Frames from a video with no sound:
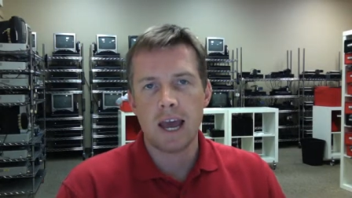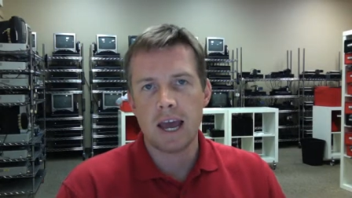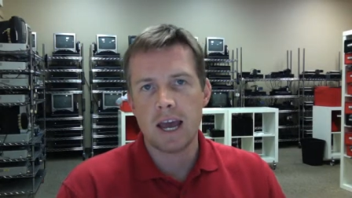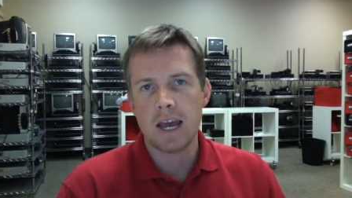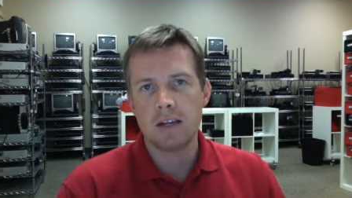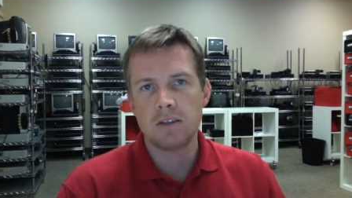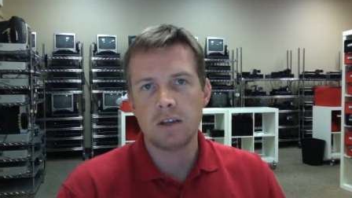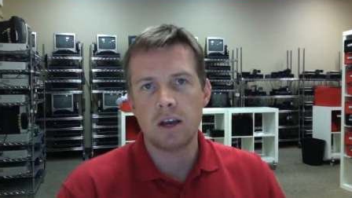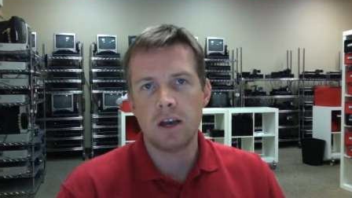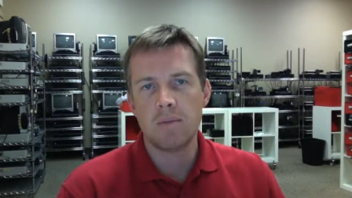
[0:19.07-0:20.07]
And
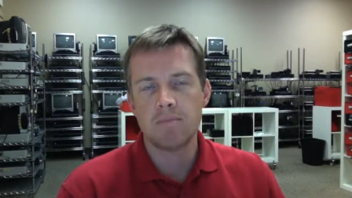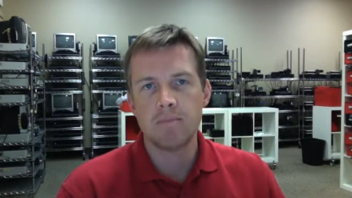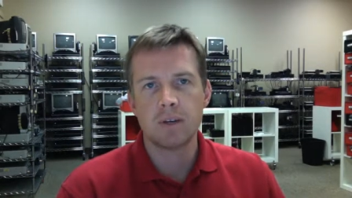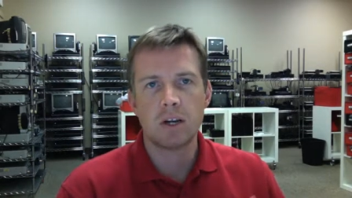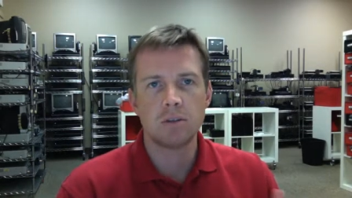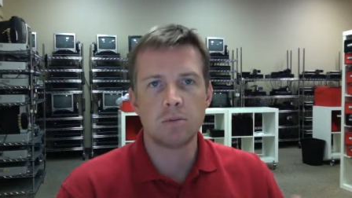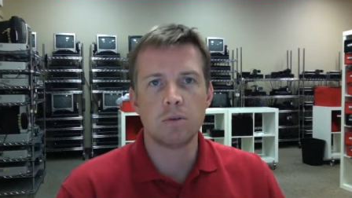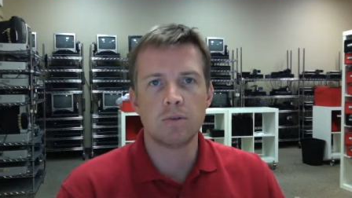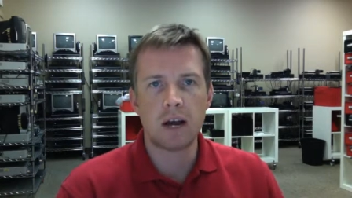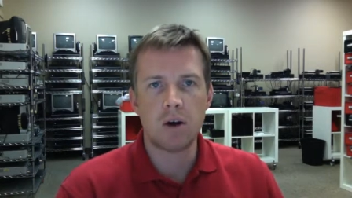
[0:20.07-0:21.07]
um, a customer
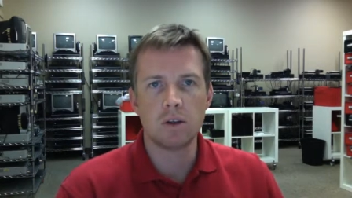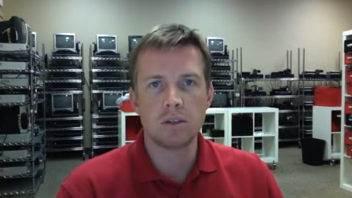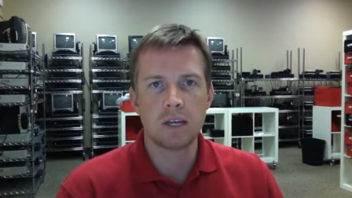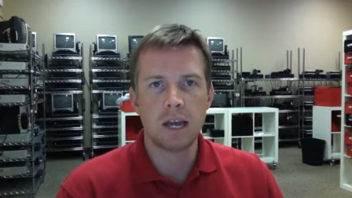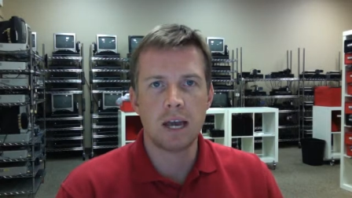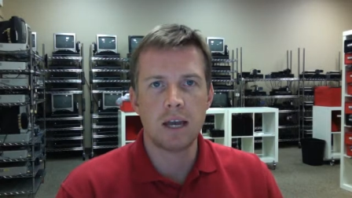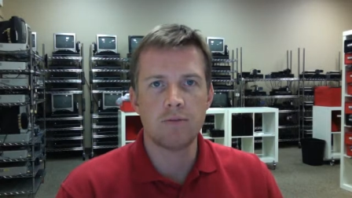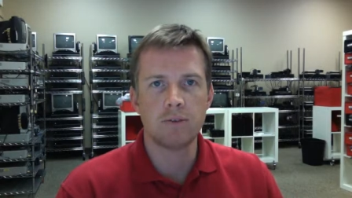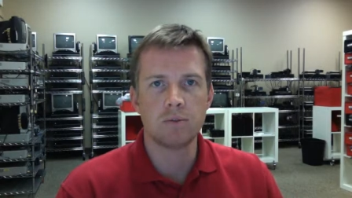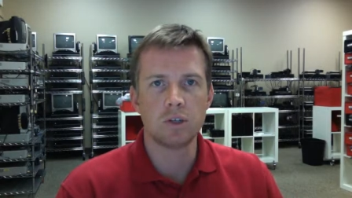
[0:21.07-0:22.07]
of ours had
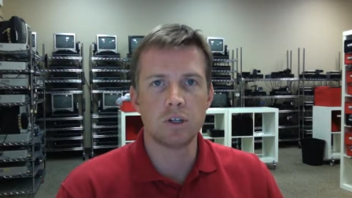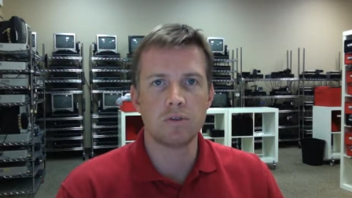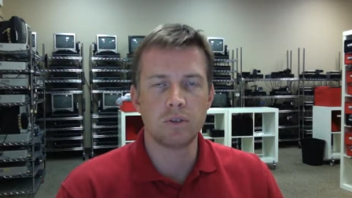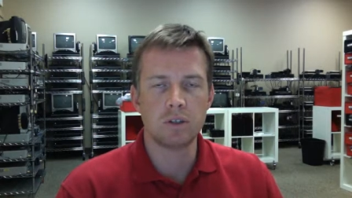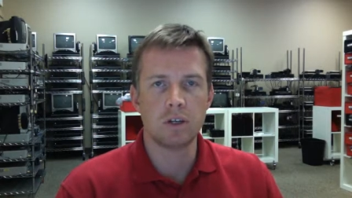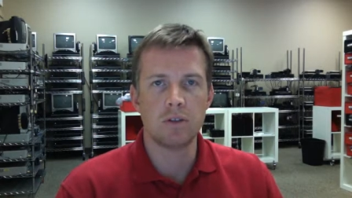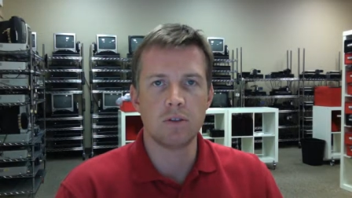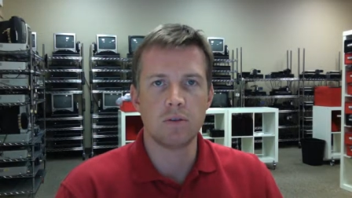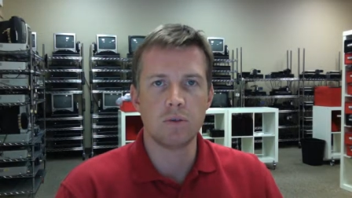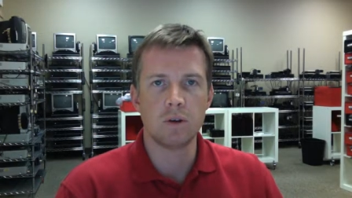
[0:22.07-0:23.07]
film transfer done
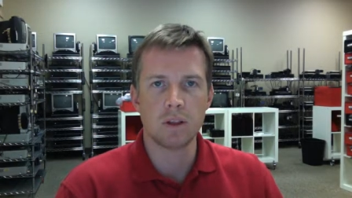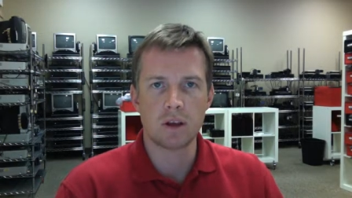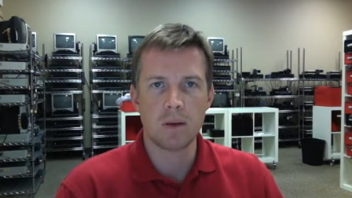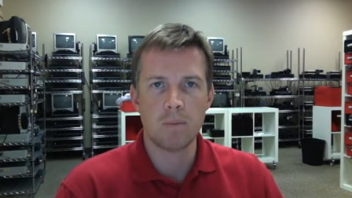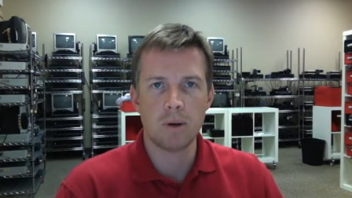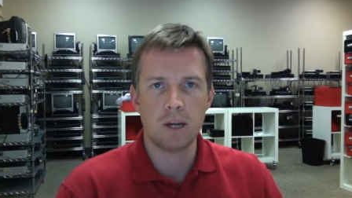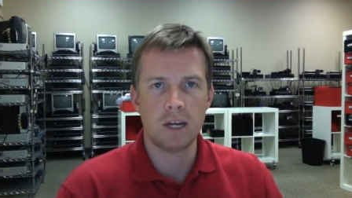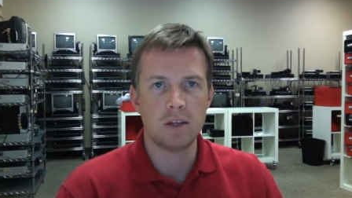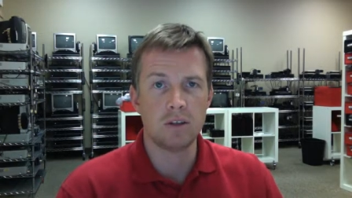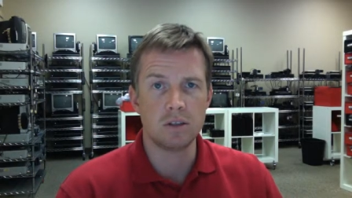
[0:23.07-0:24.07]
through another company,
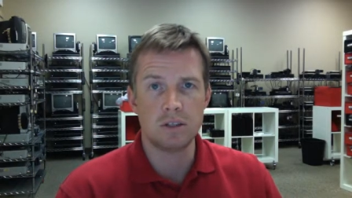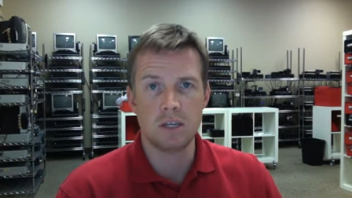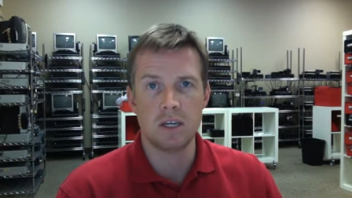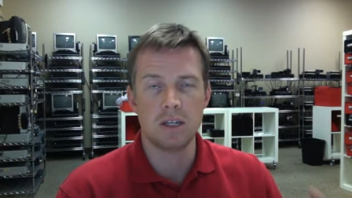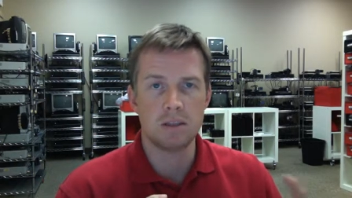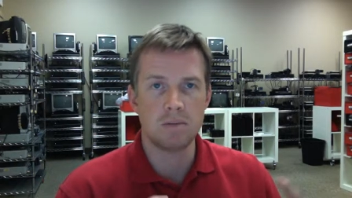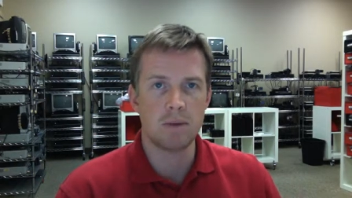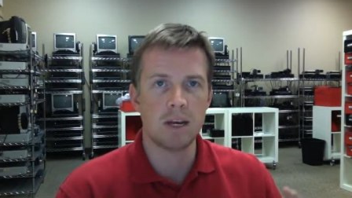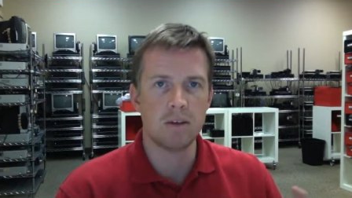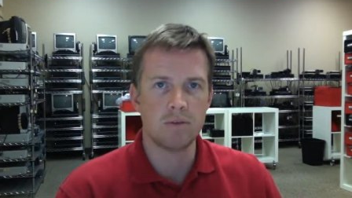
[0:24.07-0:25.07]
and you can see it's
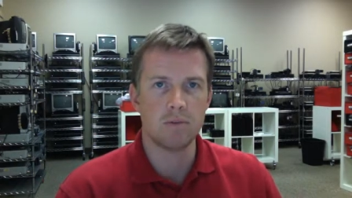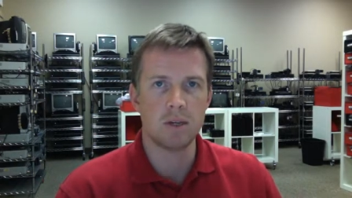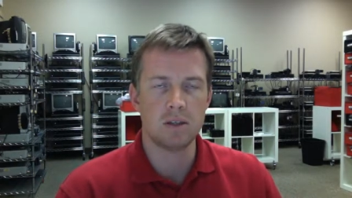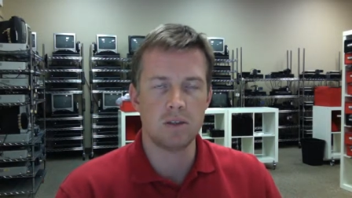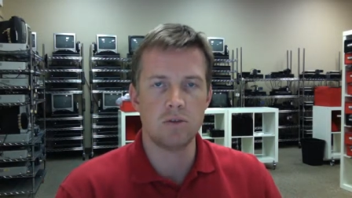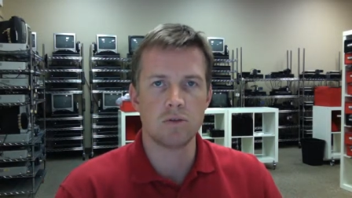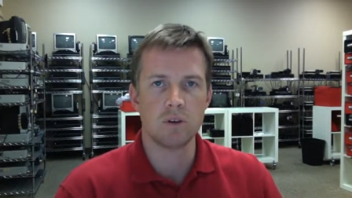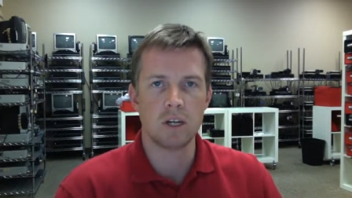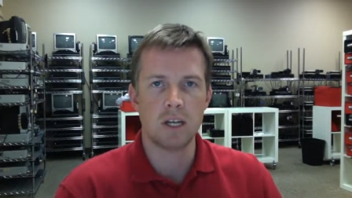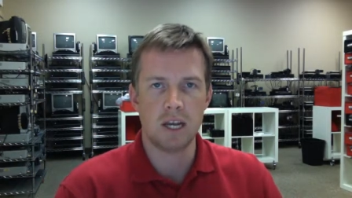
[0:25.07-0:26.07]
embedded from his user
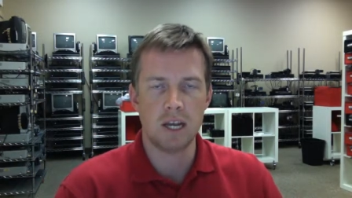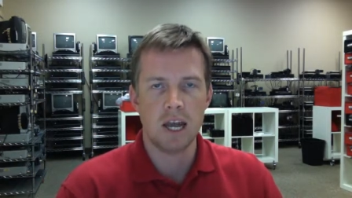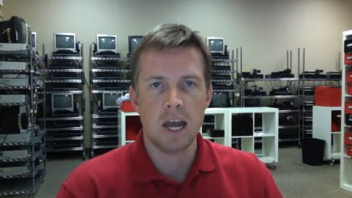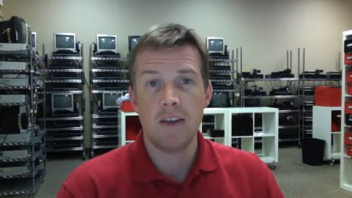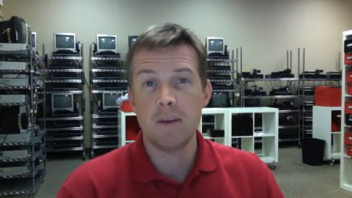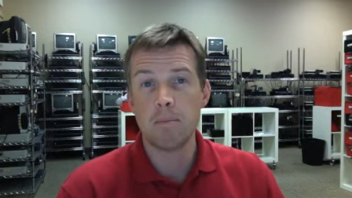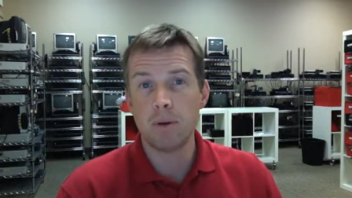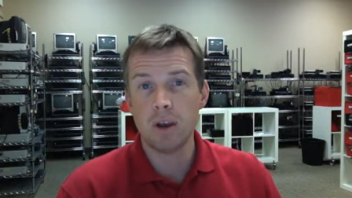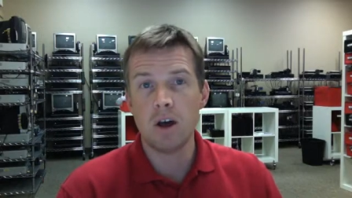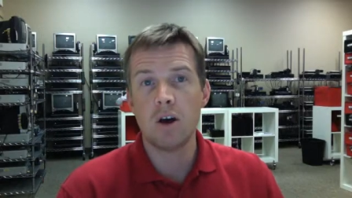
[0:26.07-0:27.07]
ID. And then
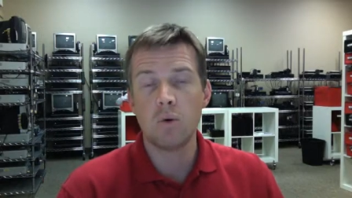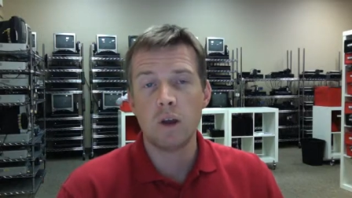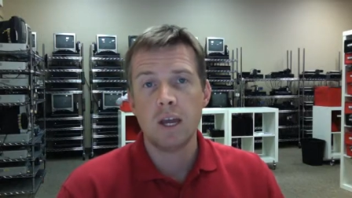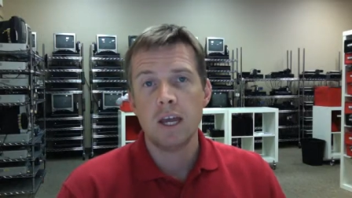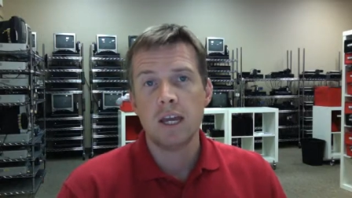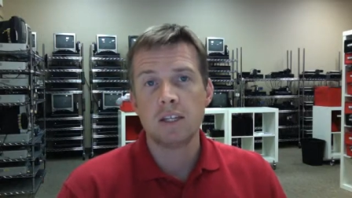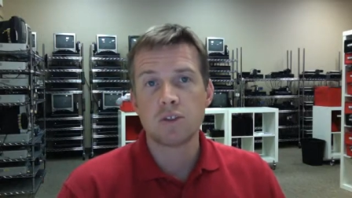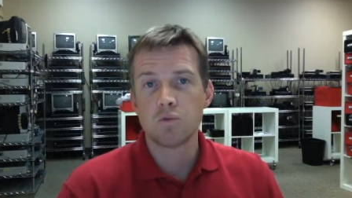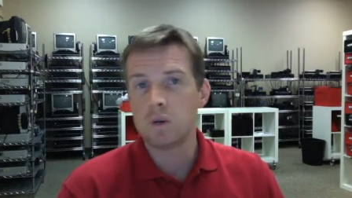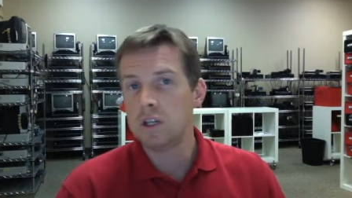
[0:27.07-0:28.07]
below is a
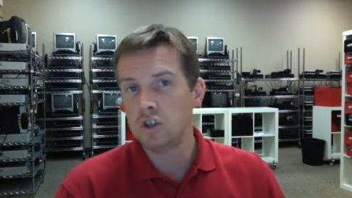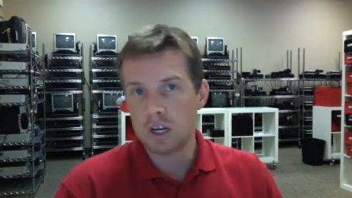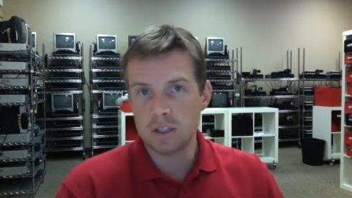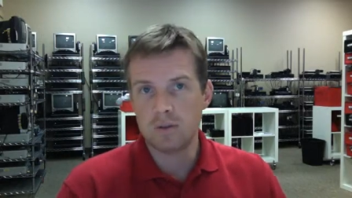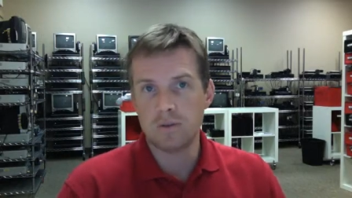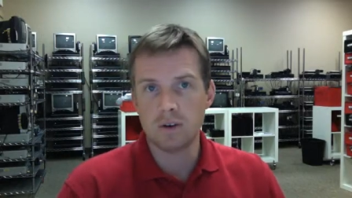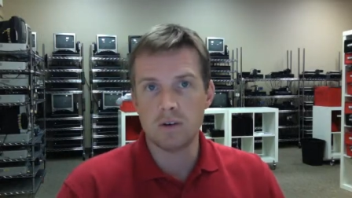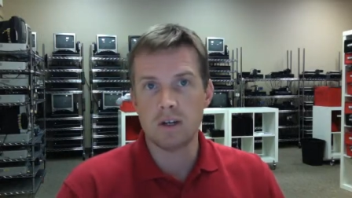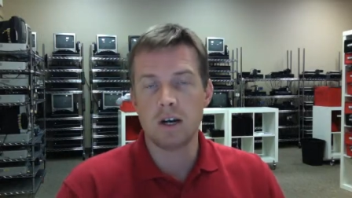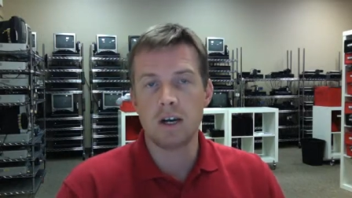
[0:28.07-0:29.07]

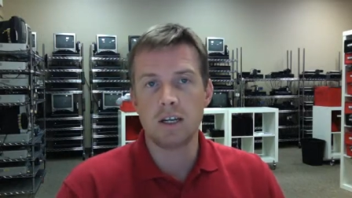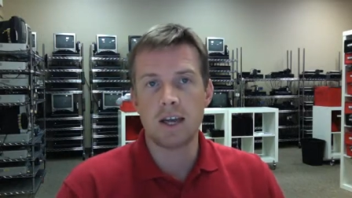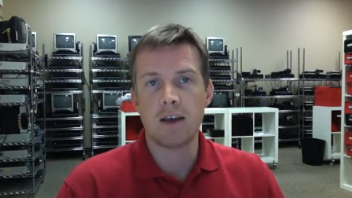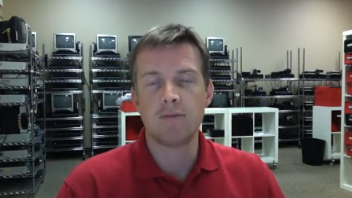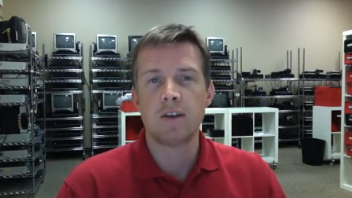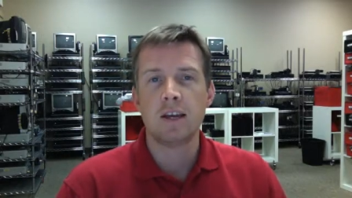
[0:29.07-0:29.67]
retransfer in high def.